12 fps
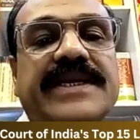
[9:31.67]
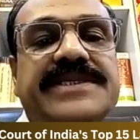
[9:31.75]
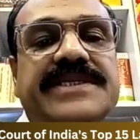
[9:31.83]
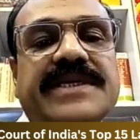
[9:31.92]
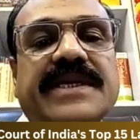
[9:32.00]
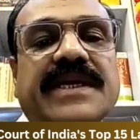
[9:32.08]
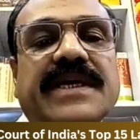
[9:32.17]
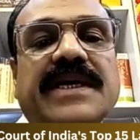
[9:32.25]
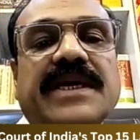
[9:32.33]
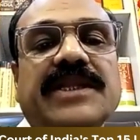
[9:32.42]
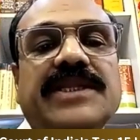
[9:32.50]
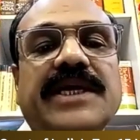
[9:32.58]
Decision:
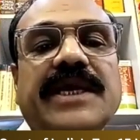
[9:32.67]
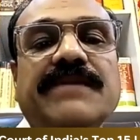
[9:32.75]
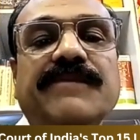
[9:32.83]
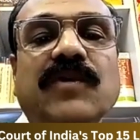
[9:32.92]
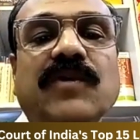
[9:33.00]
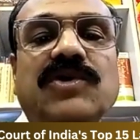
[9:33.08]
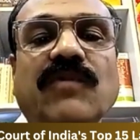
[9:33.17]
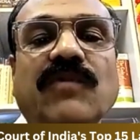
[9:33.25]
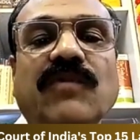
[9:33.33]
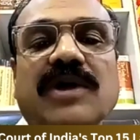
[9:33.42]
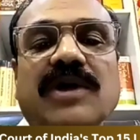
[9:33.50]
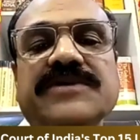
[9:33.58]
the import
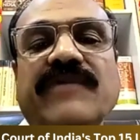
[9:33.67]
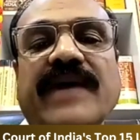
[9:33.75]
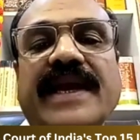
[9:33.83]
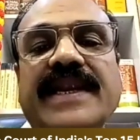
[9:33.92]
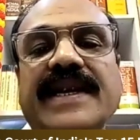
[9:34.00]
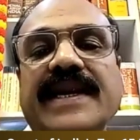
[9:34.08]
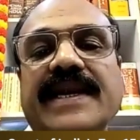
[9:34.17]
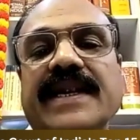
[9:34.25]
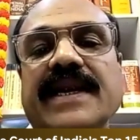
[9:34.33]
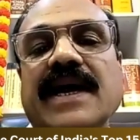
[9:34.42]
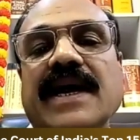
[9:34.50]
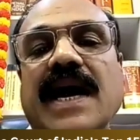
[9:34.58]
was
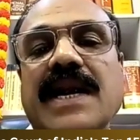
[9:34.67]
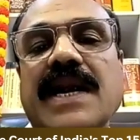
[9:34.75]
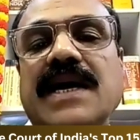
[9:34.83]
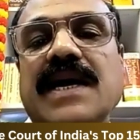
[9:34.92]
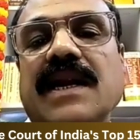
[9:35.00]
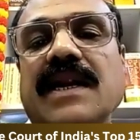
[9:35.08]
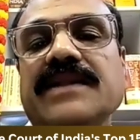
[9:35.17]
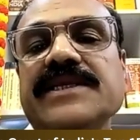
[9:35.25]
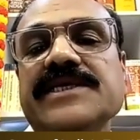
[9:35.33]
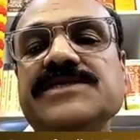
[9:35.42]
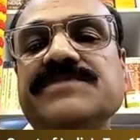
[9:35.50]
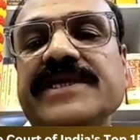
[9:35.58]
validated under
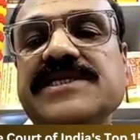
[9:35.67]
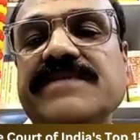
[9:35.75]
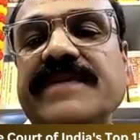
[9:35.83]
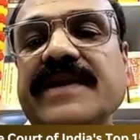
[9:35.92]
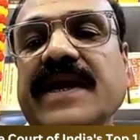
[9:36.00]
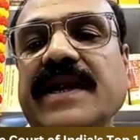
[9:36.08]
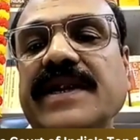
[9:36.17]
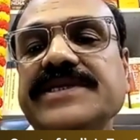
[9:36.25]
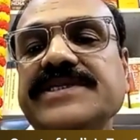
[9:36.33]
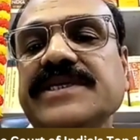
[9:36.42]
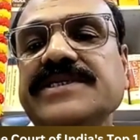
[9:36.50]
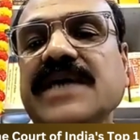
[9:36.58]
the specific
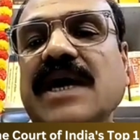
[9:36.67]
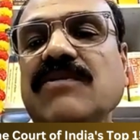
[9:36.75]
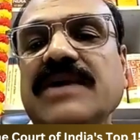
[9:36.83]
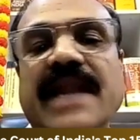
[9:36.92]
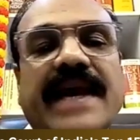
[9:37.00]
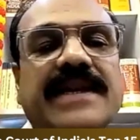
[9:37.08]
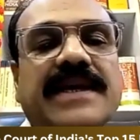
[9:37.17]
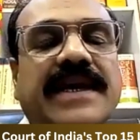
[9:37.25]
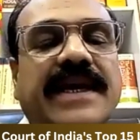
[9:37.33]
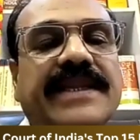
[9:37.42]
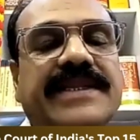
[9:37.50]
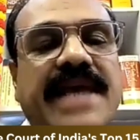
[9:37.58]
conditions outlined
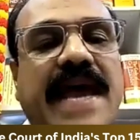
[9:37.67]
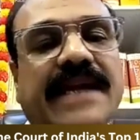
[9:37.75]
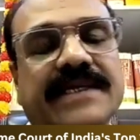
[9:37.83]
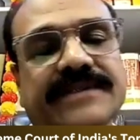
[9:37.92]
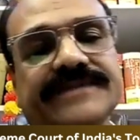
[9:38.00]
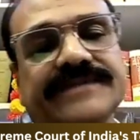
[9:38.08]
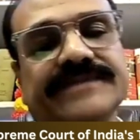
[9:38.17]
in the Act.